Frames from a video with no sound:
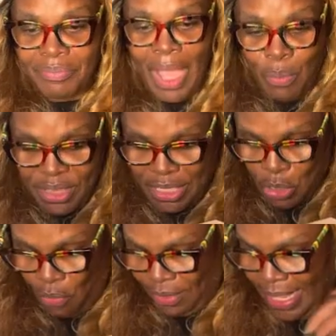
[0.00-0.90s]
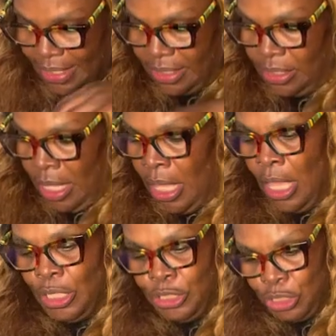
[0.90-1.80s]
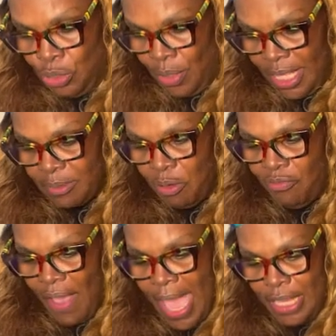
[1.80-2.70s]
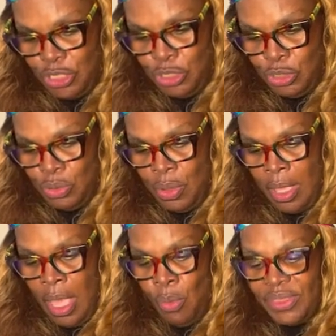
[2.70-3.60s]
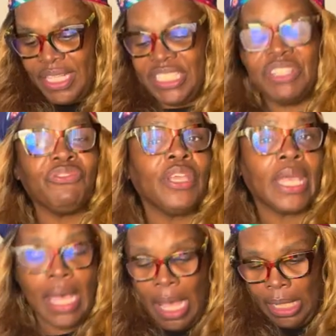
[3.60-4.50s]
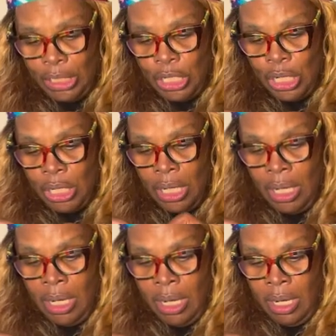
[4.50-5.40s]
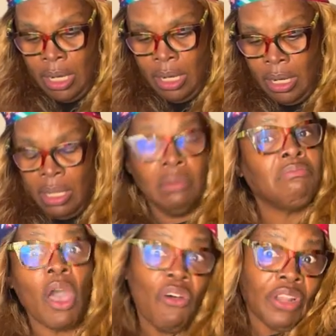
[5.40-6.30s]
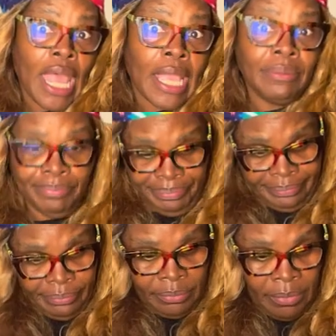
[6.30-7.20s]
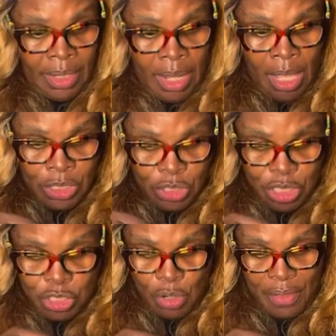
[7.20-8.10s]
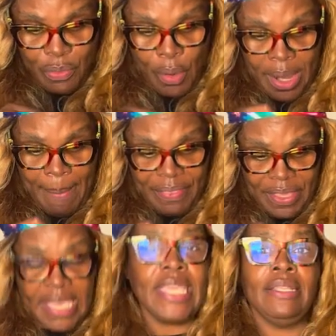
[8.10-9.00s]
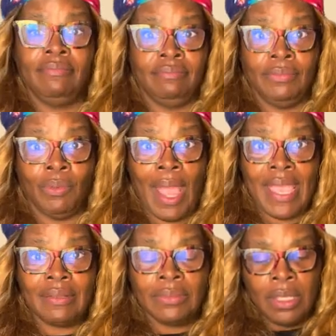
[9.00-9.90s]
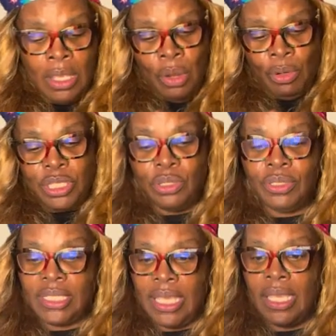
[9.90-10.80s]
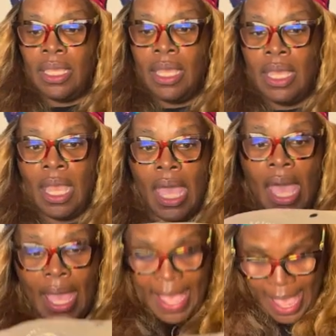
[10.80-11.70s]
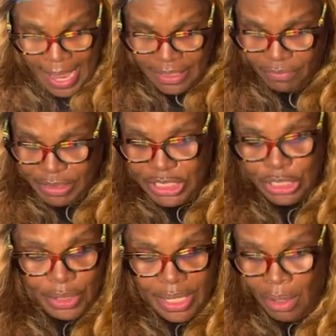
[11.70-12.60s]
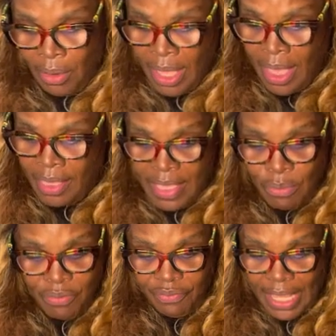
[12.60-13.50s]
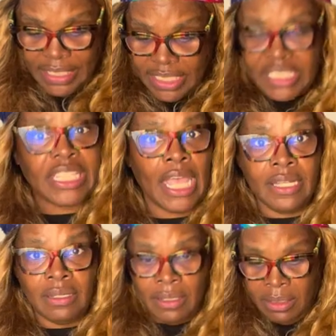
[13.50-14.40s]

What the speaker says: And what these overlays do is provide you with a different color overlay so that you don't have to worry about the heat, right? We're using a kind of material that reflects the sun.